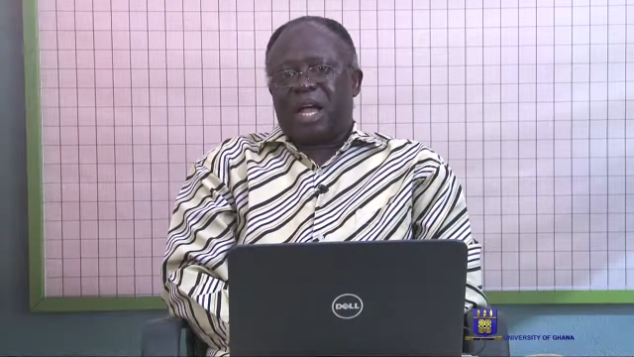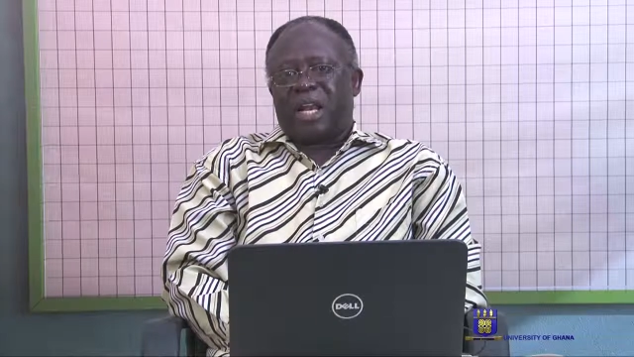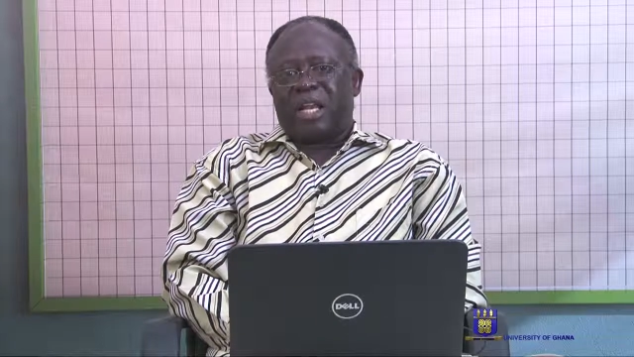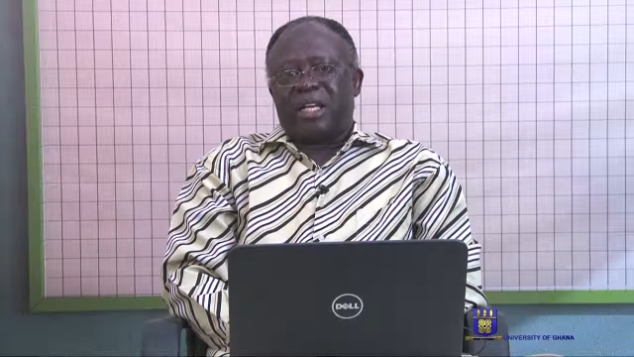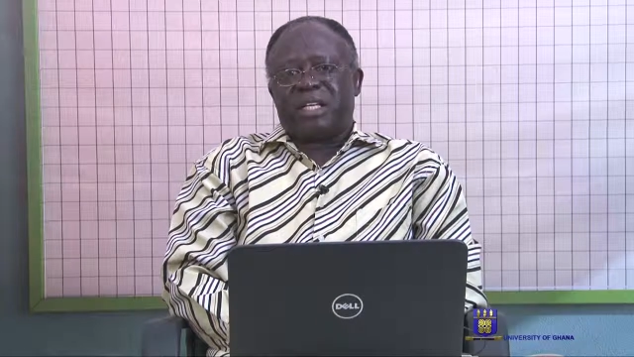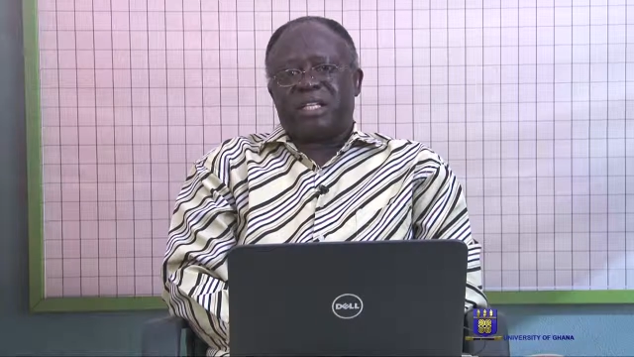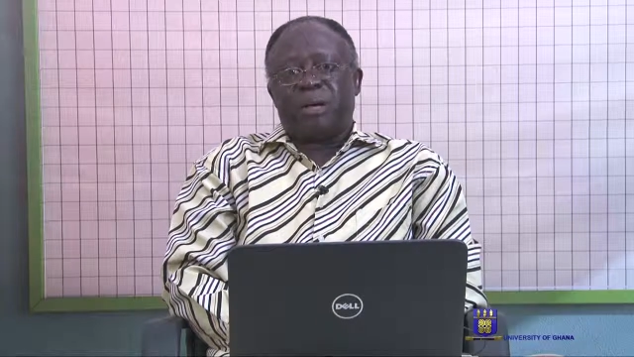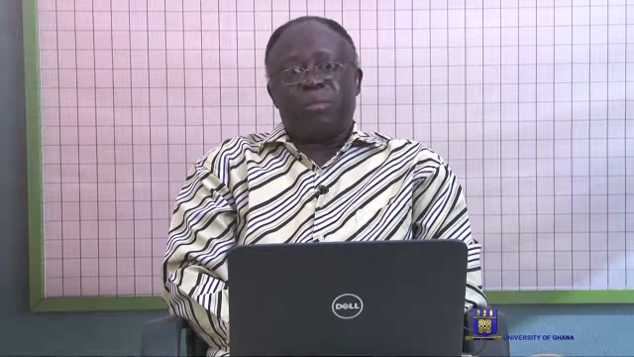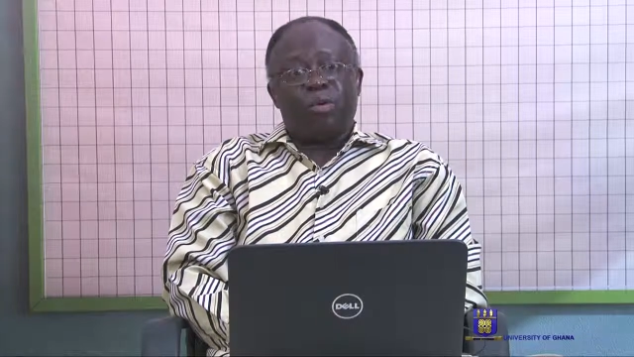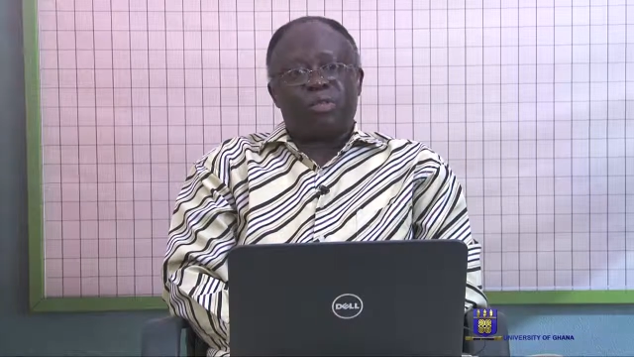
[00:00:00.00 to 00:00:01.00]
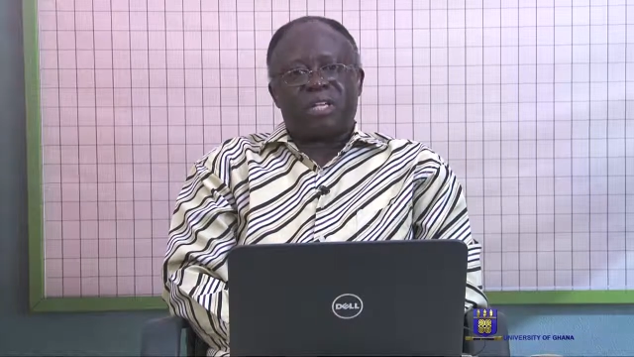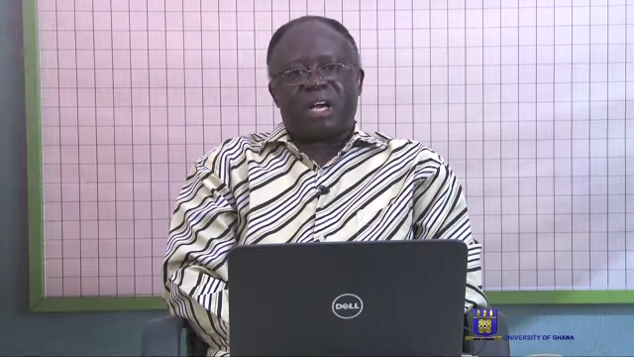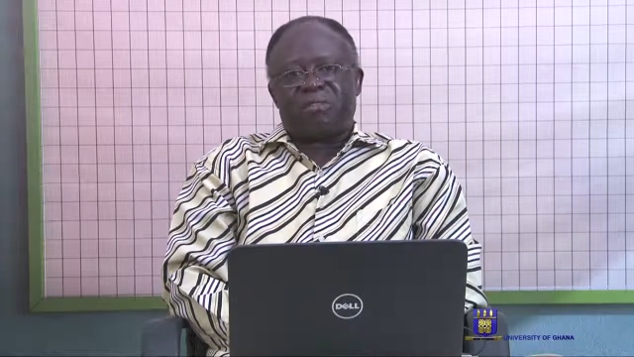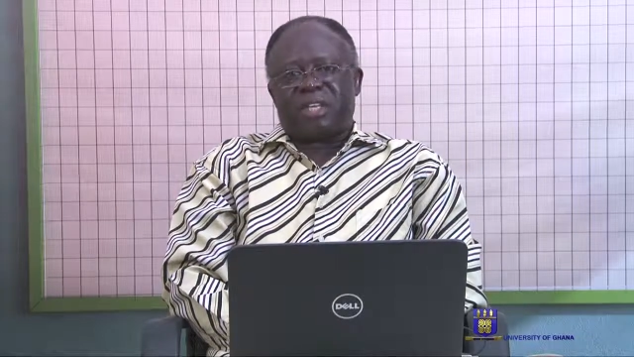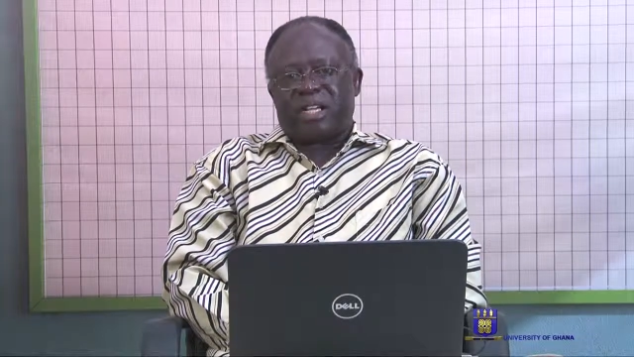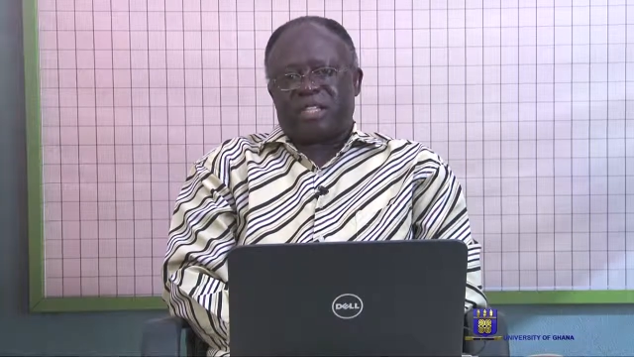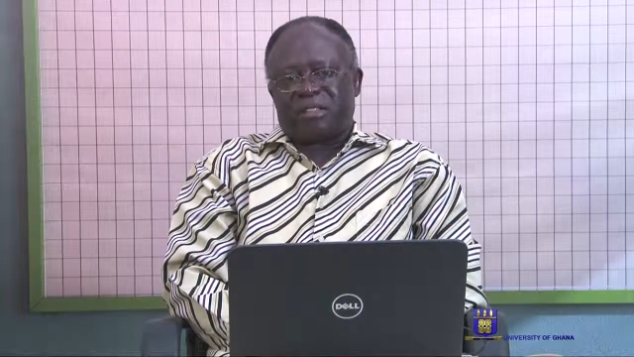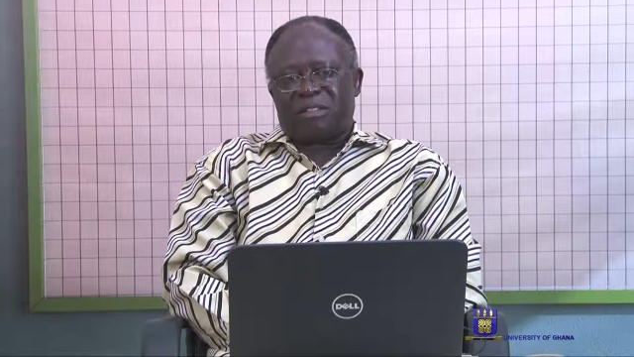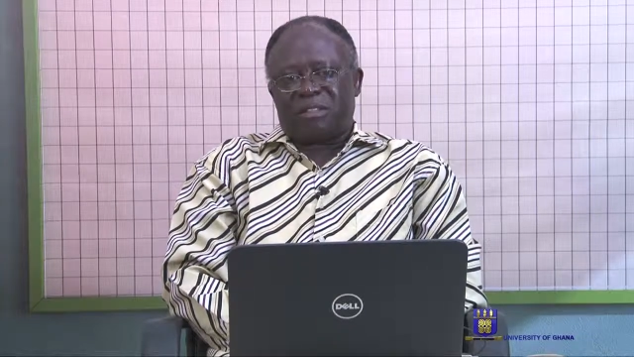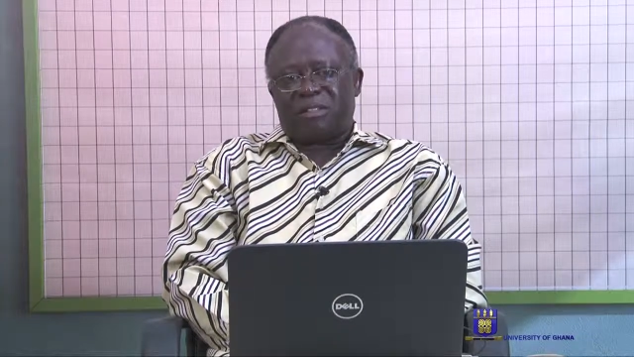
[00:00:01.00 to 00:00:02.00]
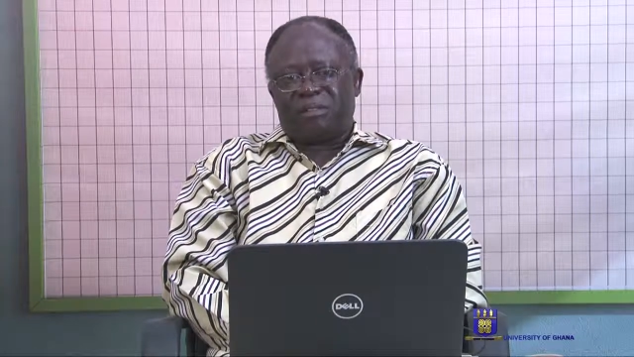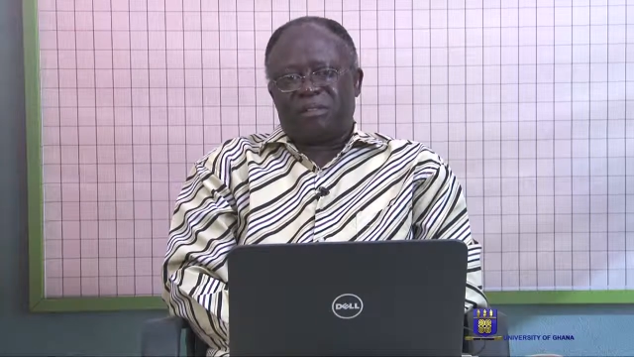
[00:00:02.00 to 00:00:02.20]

and then the tables have titles.